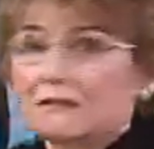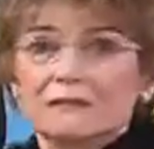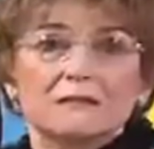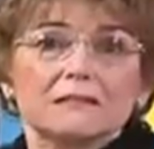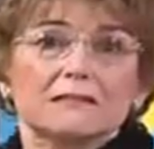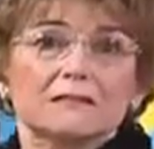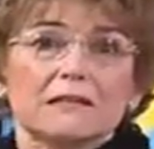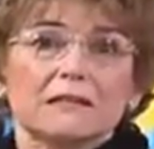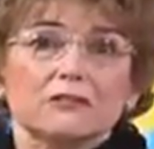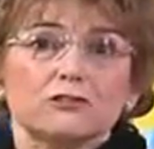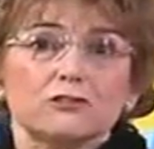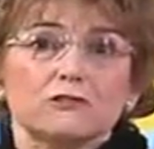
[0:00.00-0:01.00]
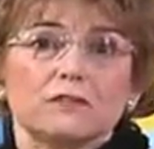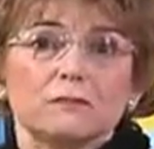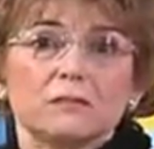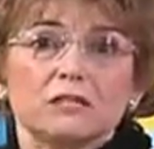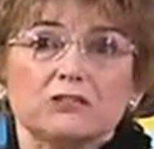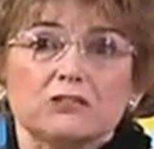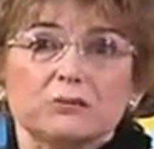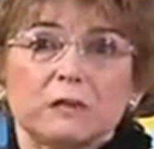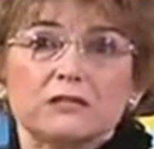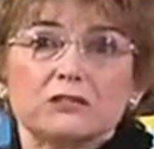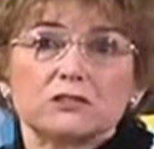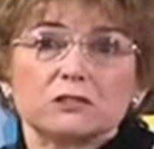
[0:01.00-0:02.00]
say that you've committed your way
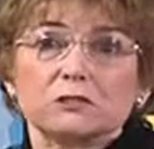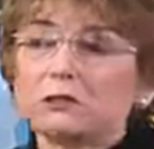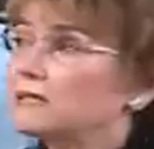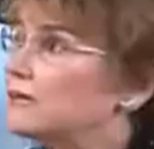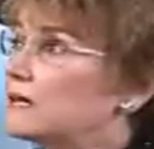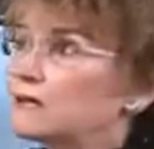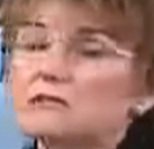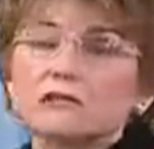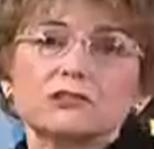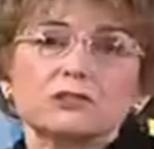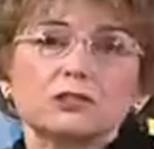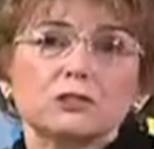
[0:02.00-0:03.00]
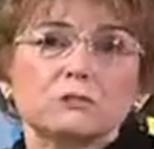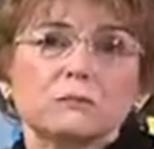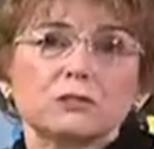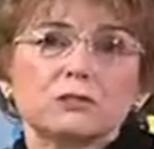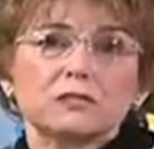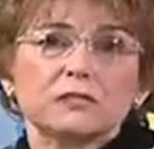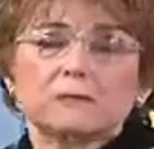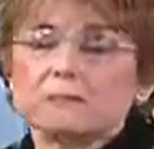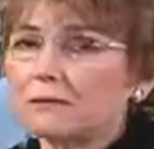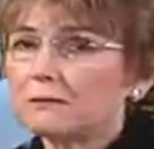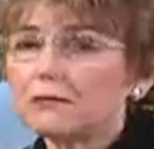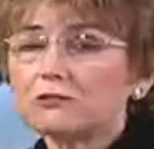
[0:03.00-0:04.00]
to the Lord. There's a new person,
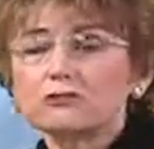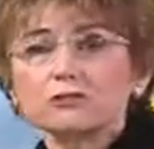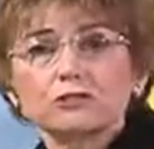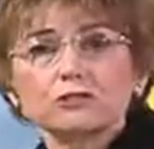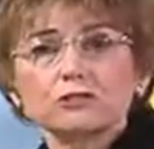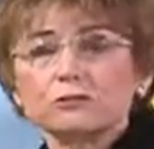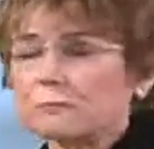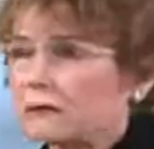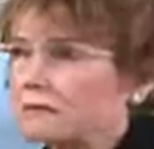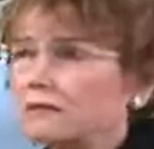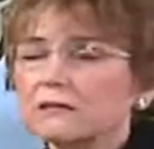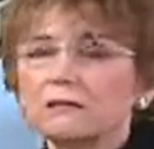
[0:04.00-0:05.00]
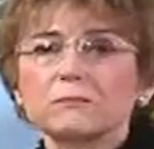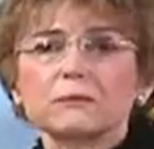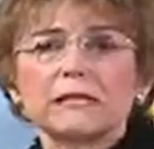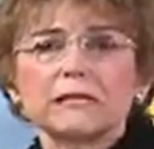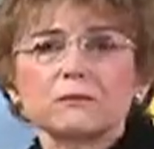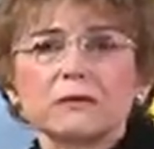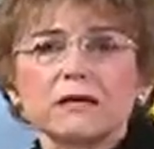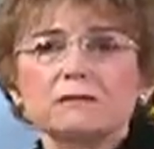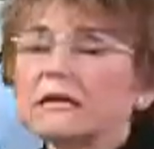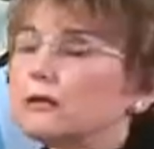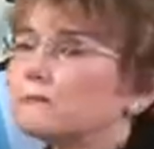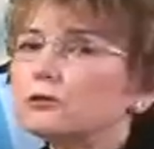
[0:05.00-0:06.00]
maybe at church, maybe on the playground,
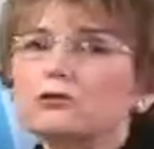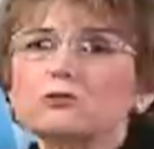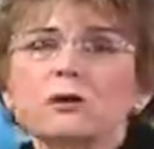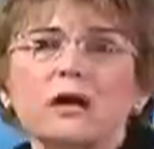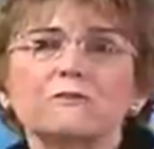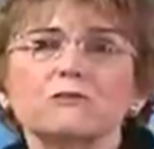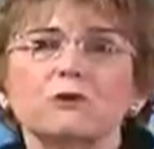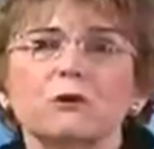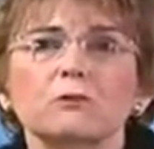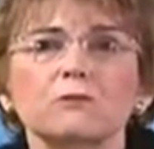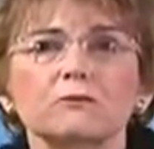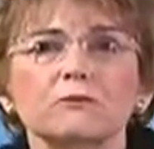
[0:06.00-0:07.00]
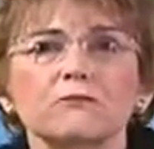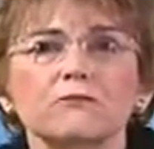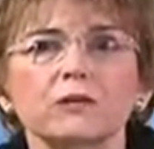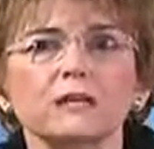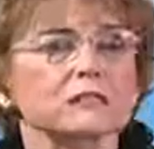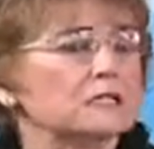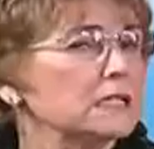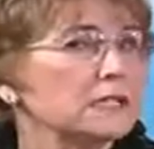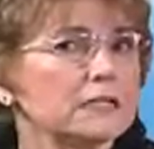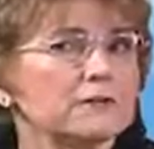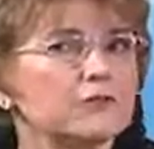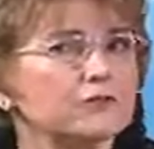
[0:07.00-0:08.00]
but you have your own group of friends.
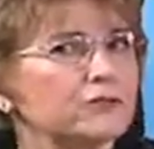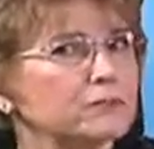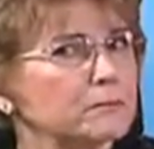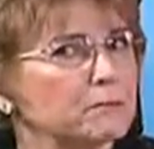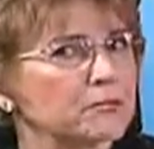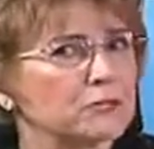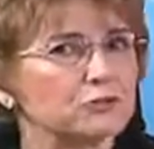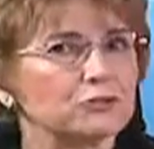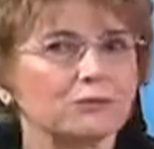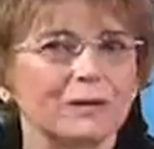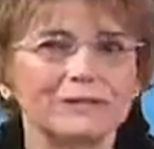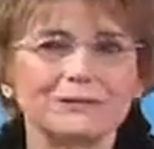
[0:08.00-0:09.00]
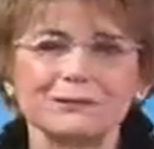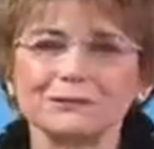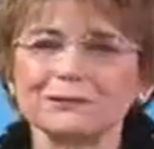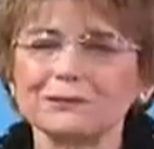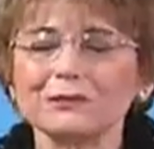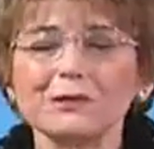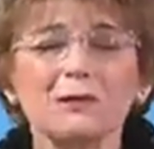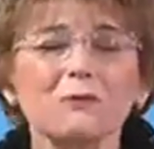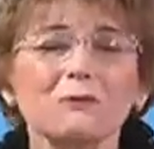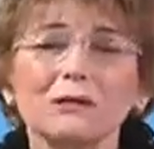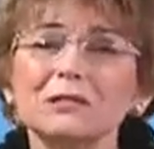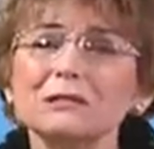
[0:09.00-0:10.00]
If you've committed your way to the Lord,
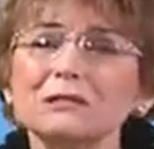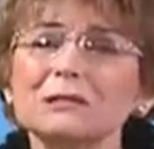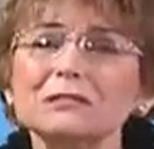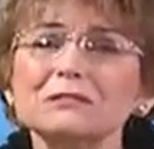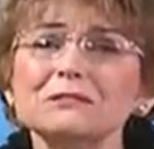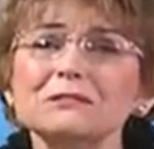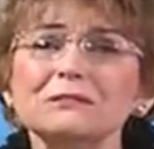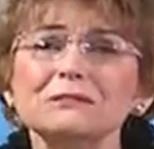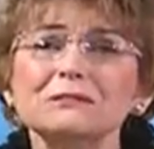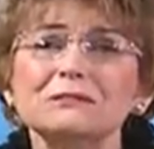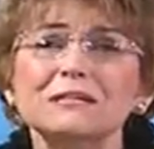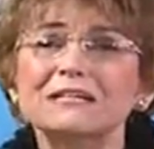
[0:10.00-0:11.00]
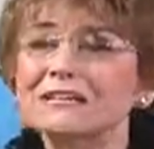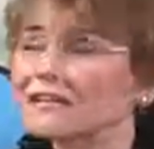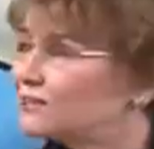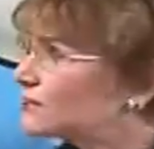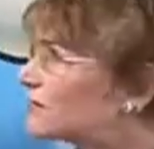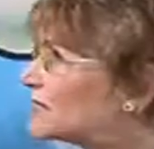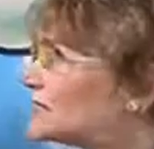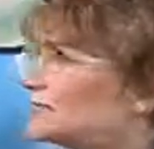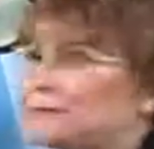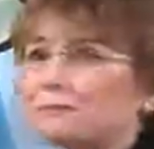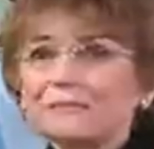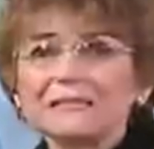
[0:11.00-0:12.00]
what are you going to do? You're going to
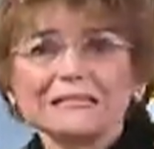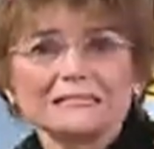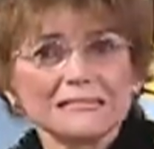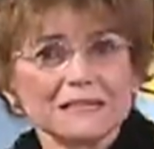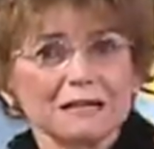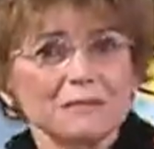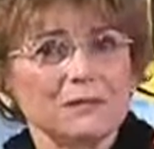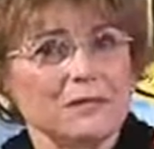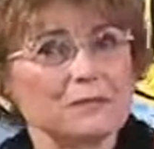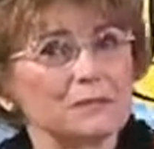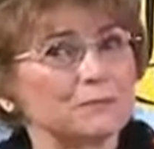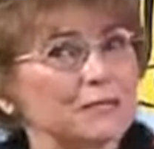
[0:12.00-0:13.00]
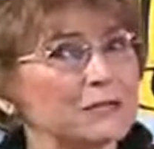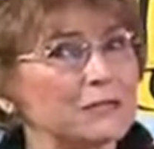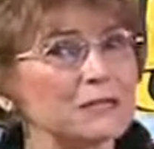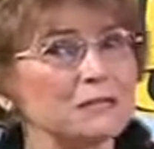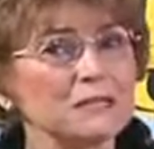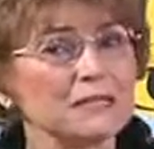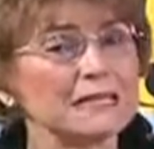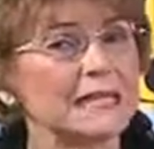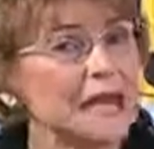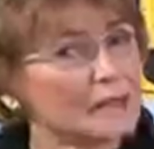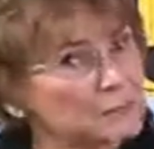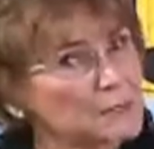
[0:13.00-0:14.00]
say, please come here, play with me,
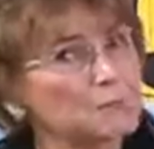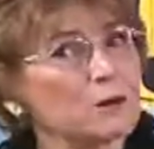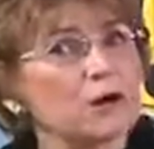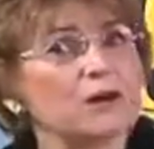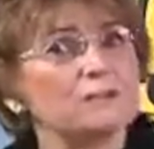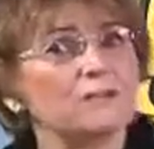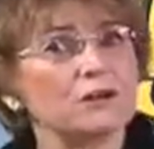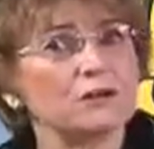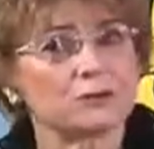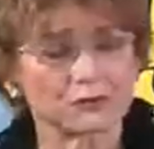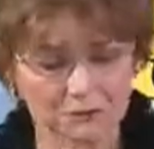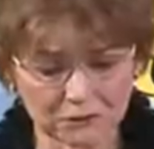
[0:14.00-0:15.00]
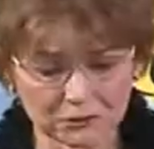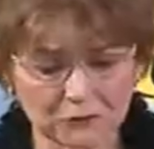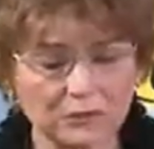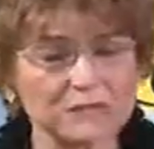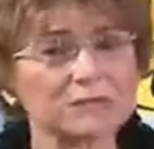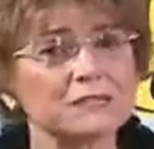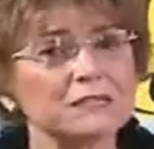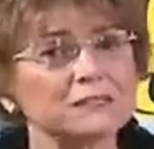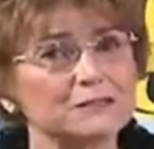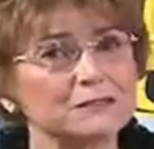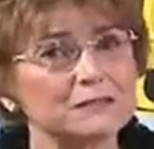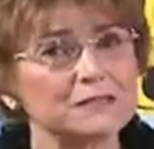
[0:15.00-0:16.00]
be part of our group. You're going to
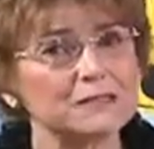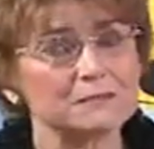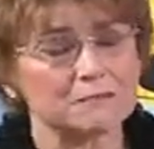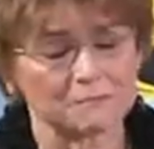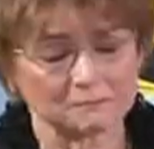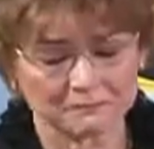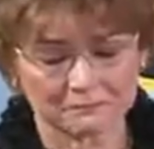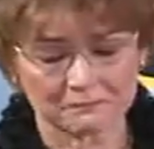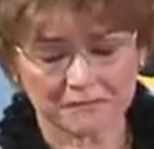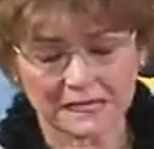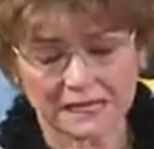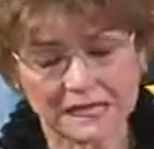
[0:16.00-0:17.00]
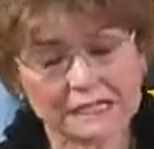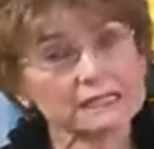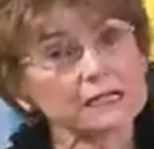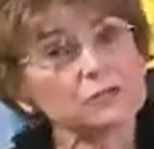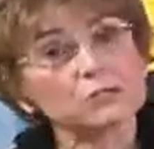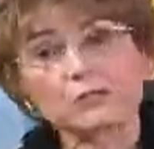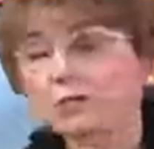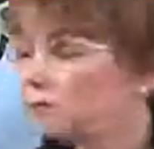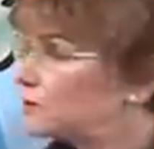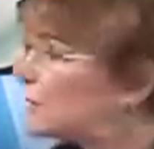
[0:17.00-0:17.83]
include them. Now, you know,